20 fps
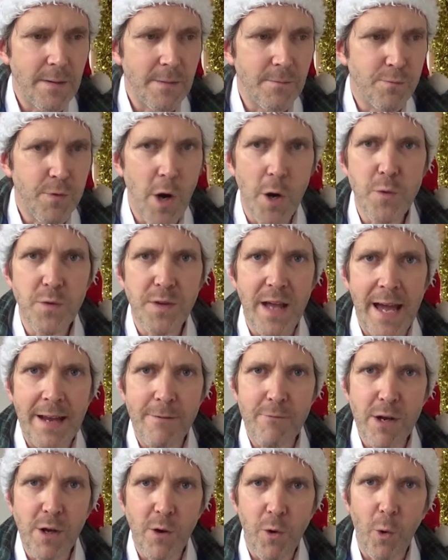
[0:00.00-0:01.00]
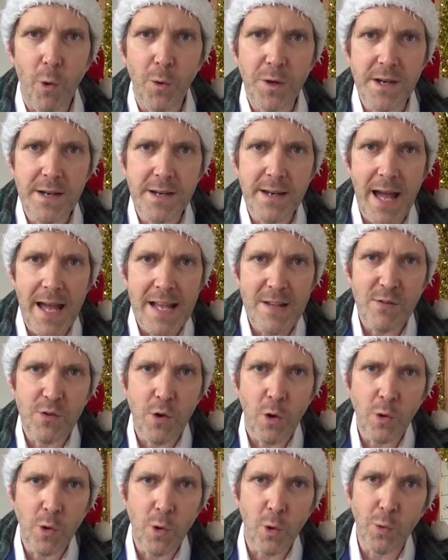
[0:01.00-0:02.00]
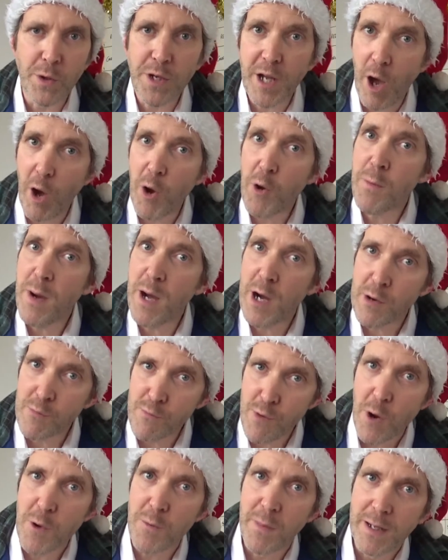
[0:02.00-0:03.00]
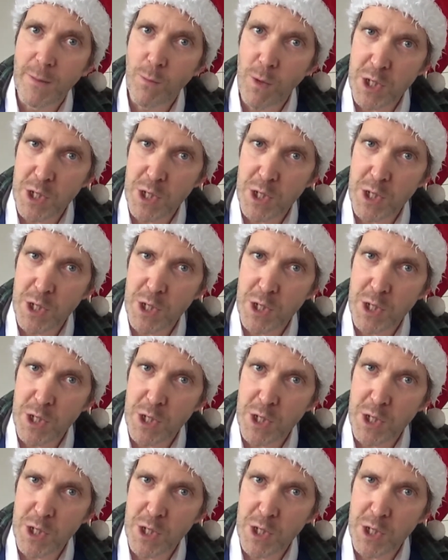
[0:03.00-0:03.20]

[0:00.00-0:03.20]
wrote and recorded a song called Coma Aroma,